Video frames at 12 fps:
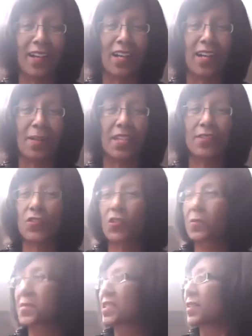In
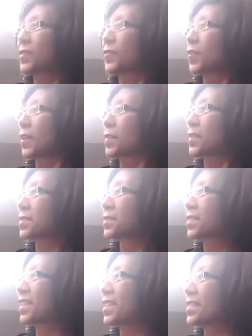terms of the
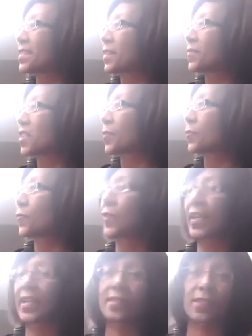seas of southern
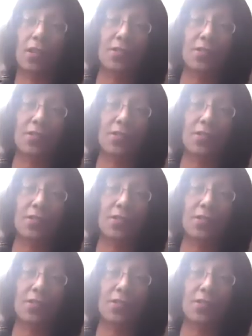France and also the